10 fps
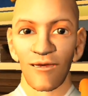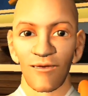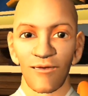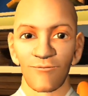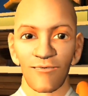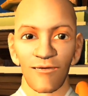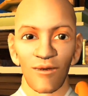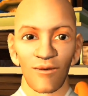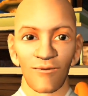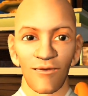not exactly
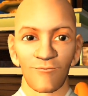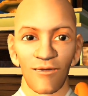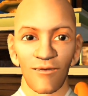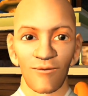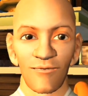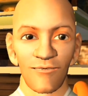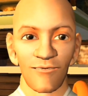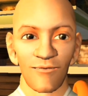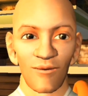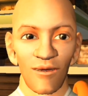what we thought it was going to
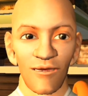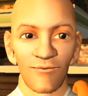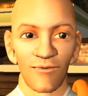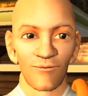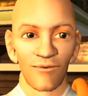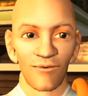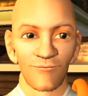be, whether it be,